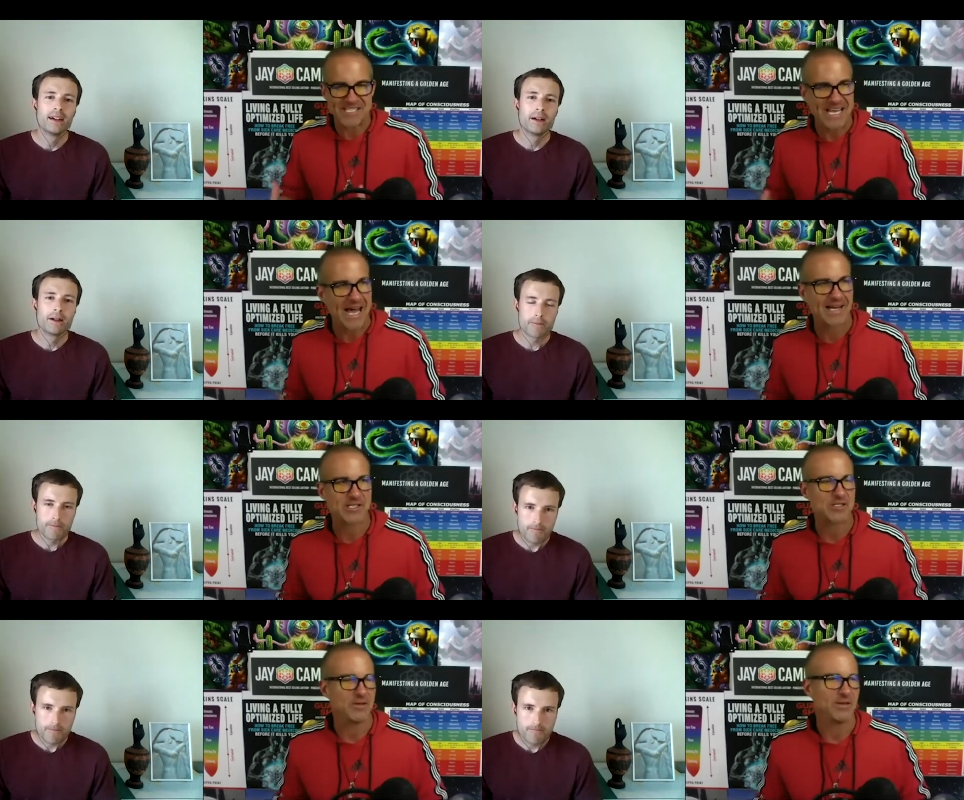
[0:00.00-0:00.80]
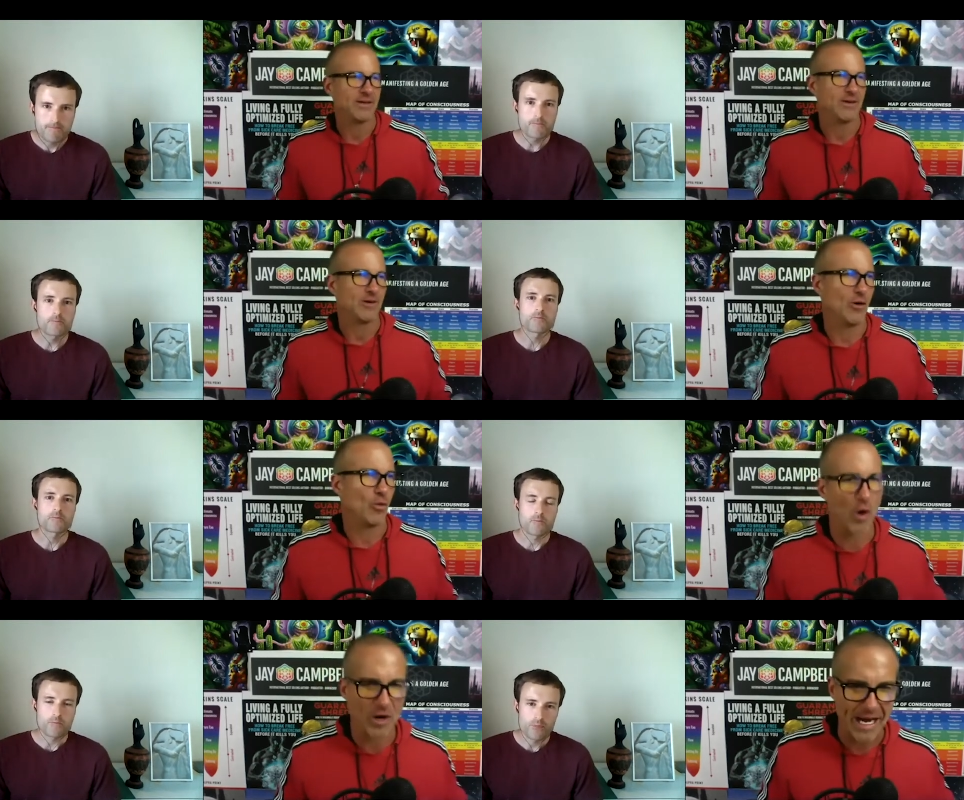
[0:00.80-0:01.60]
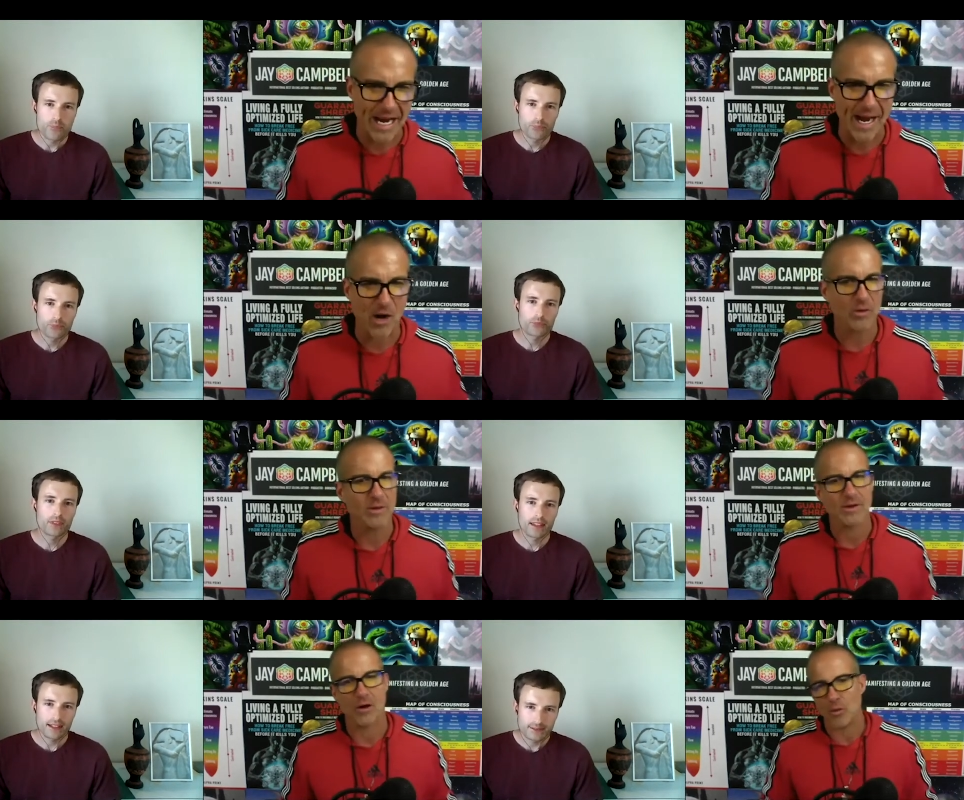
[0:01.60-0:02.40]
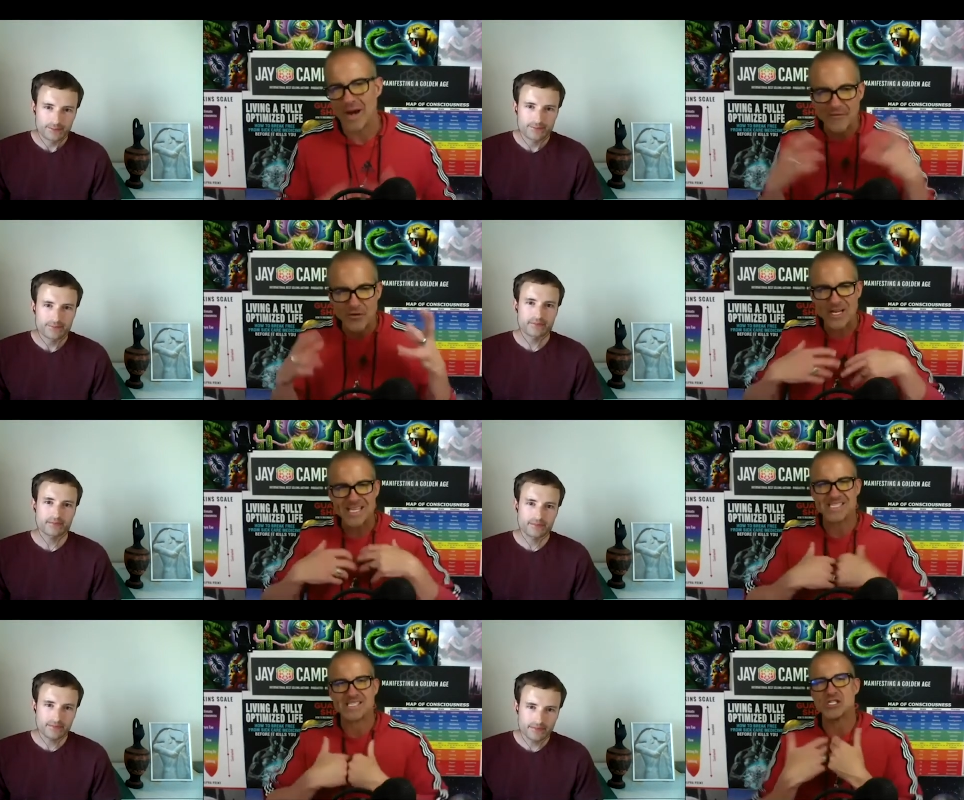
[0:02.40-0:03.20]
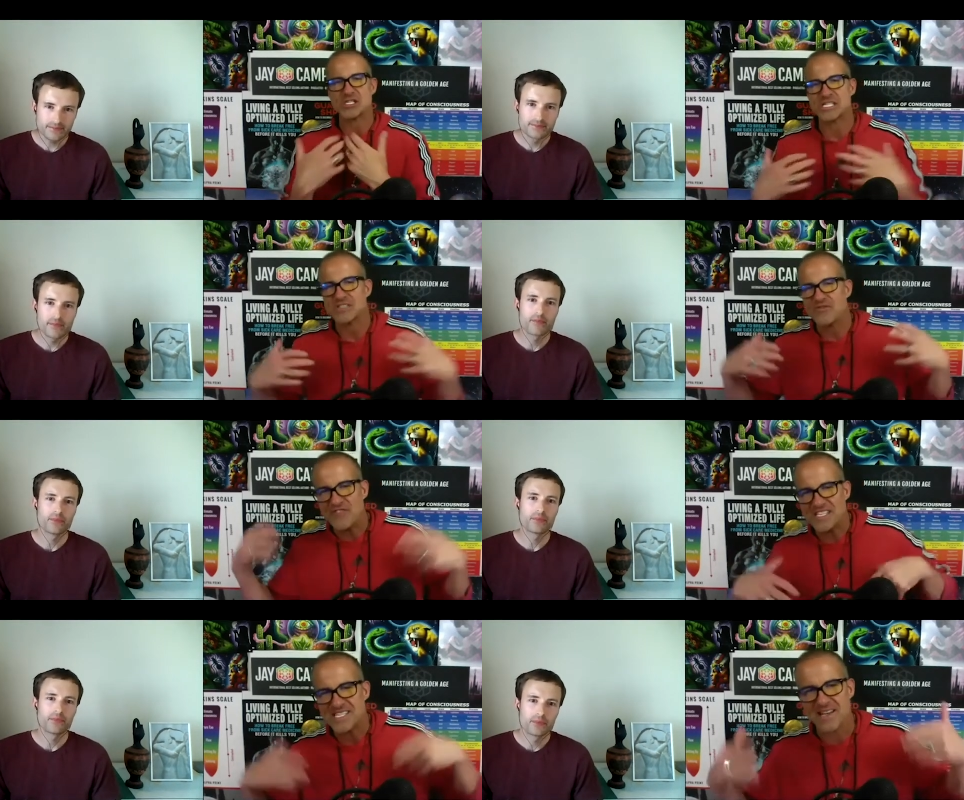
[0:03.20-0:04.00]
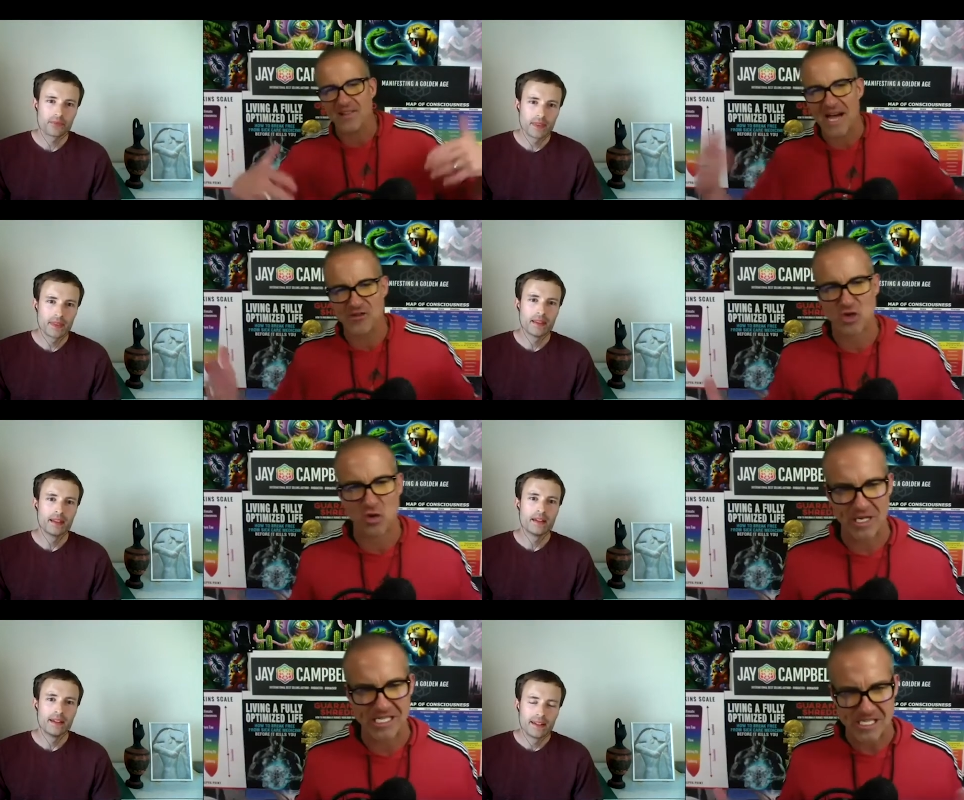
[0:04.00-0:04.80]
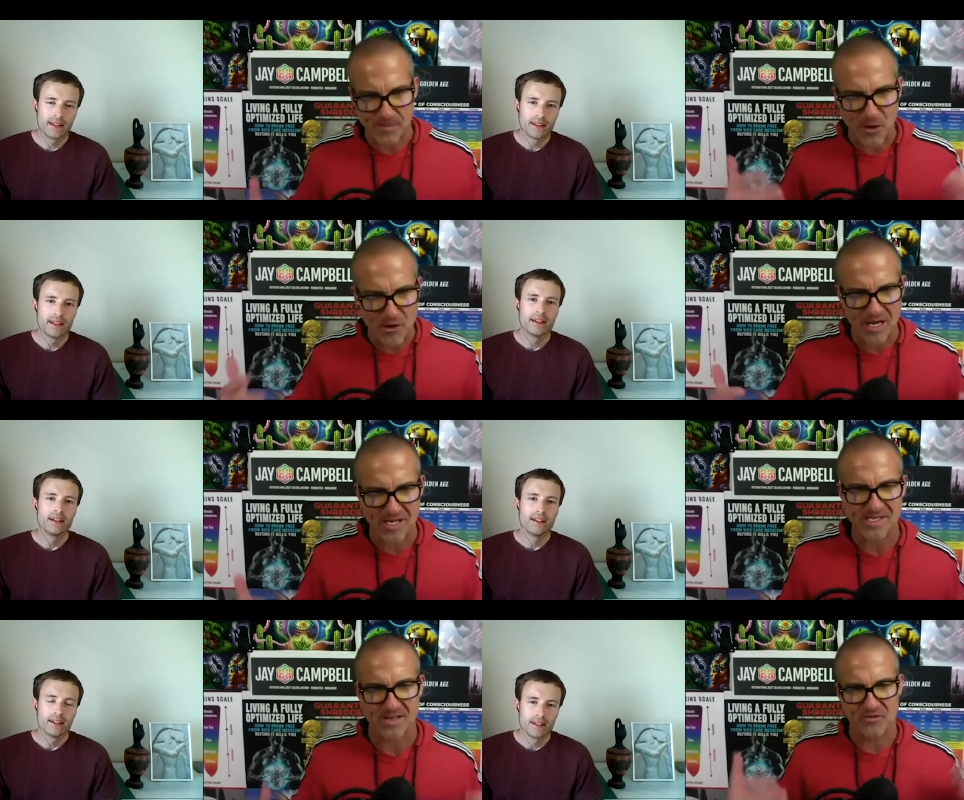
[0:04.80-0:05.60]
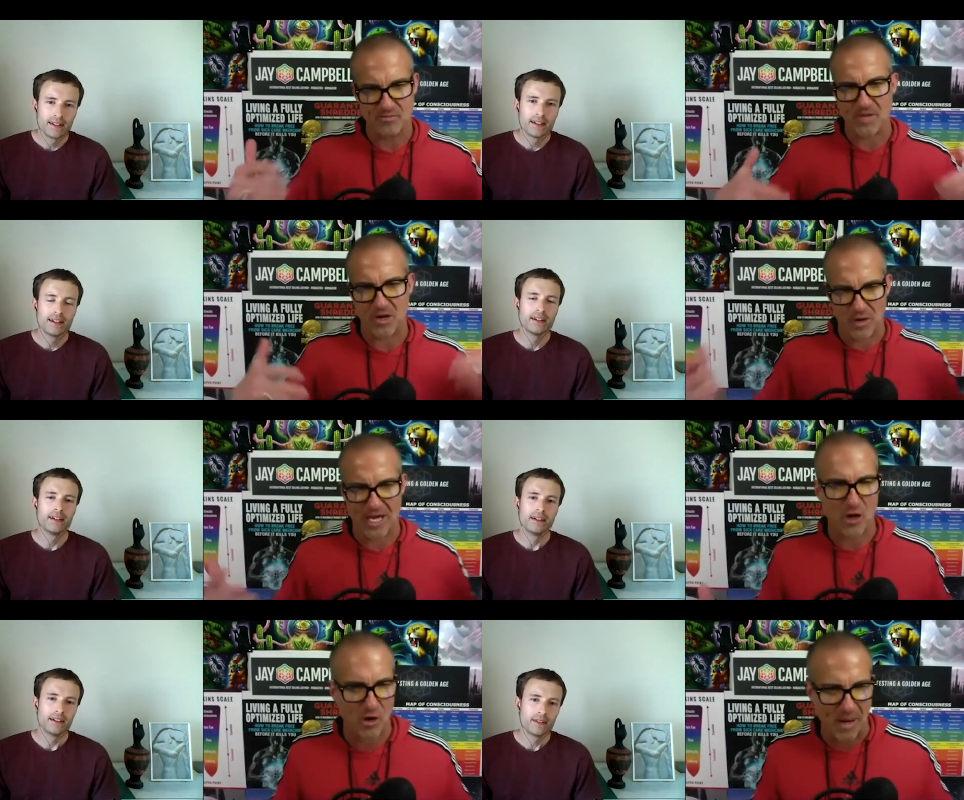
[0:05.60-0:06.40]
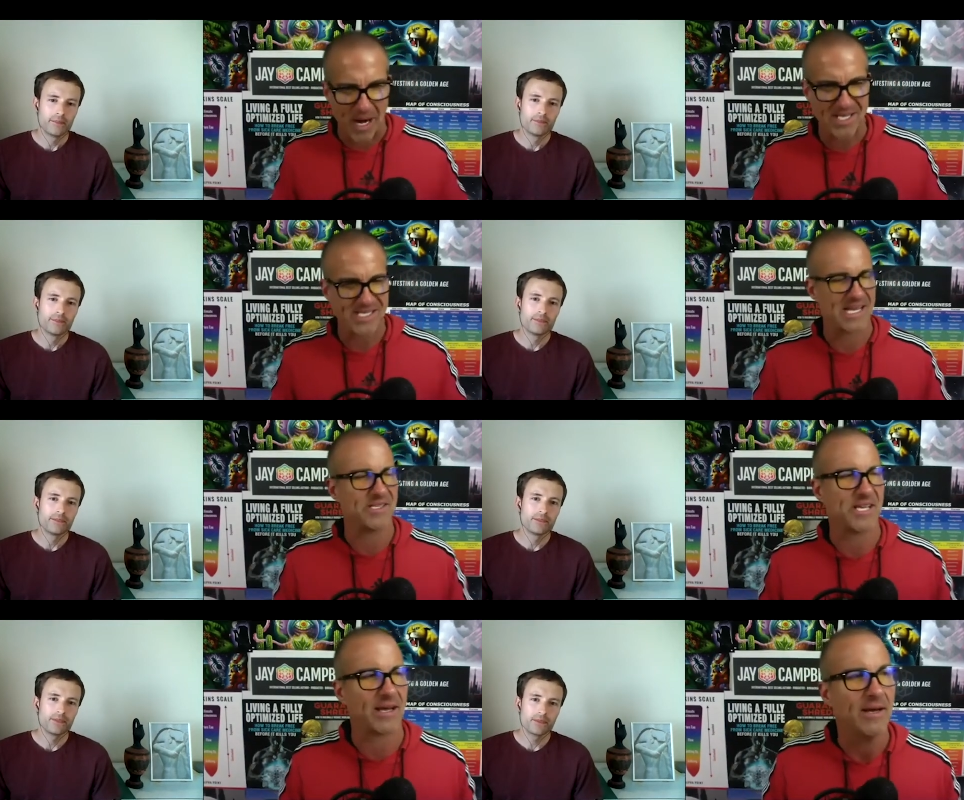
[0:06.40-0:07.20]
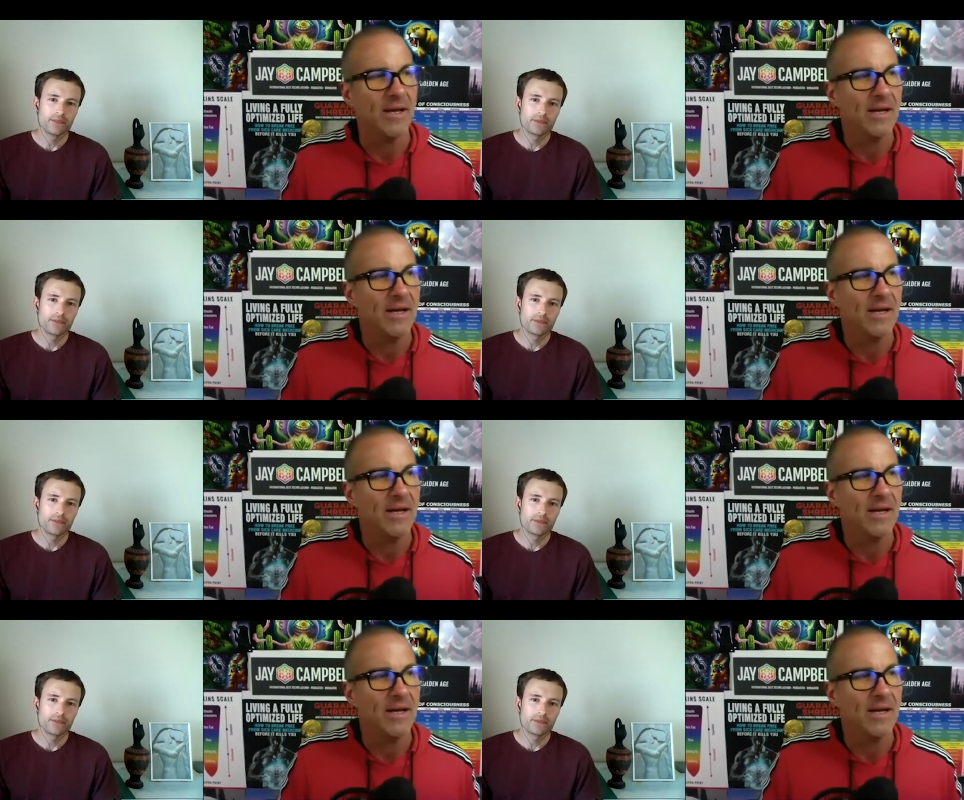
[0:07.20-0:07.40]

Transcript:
Speaker 1: sex mm. or work out or whatever it is, it's just this physiological experience of, you know, what I call body sensing.